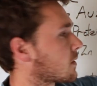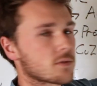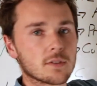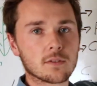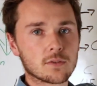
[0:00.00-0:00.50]

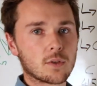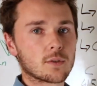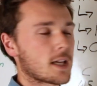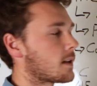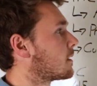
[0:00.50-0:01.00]
phosphorus in the
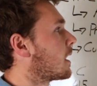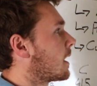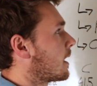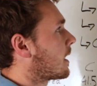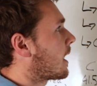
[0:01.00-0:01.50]
soil can
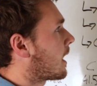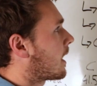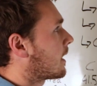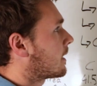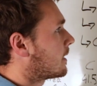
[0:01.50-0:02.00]

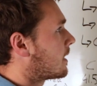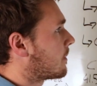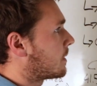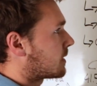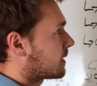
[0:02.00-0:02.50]

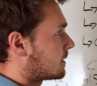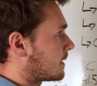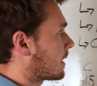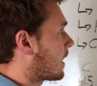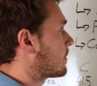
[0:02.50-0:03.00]
inhibit
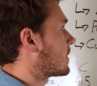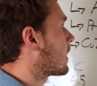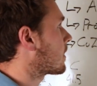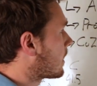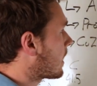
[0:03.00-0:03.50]
zinc
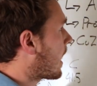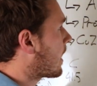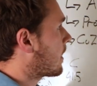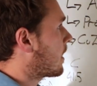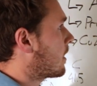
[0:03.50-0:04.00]
uptake. The
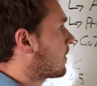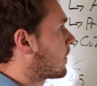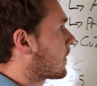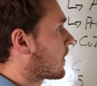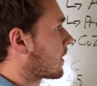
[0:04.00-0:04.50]
other
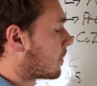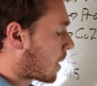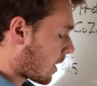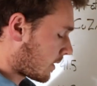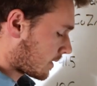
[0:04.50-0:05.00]

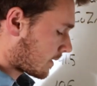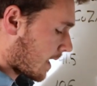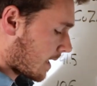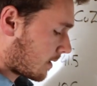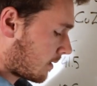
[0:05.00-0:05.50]
components
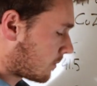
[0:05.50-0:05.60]
that